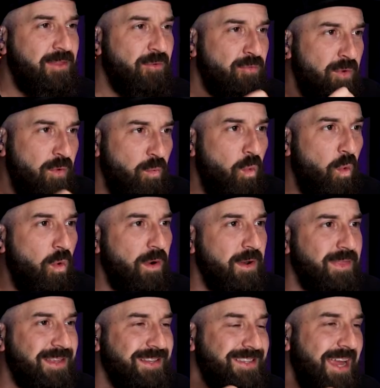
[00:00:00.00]
the
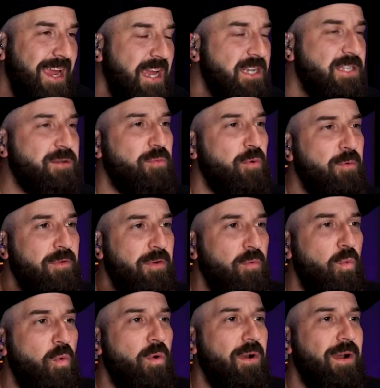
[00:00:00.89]
reward, the tangible
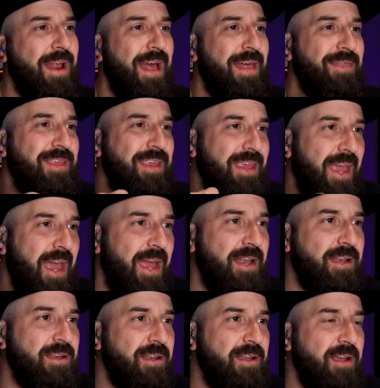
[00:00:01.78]
reward at the
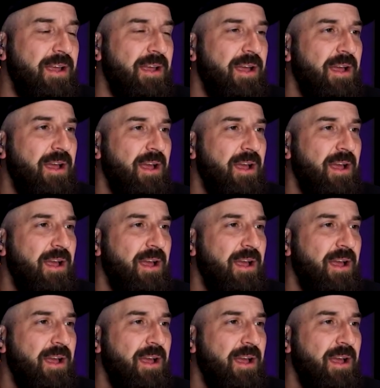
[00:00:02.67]
end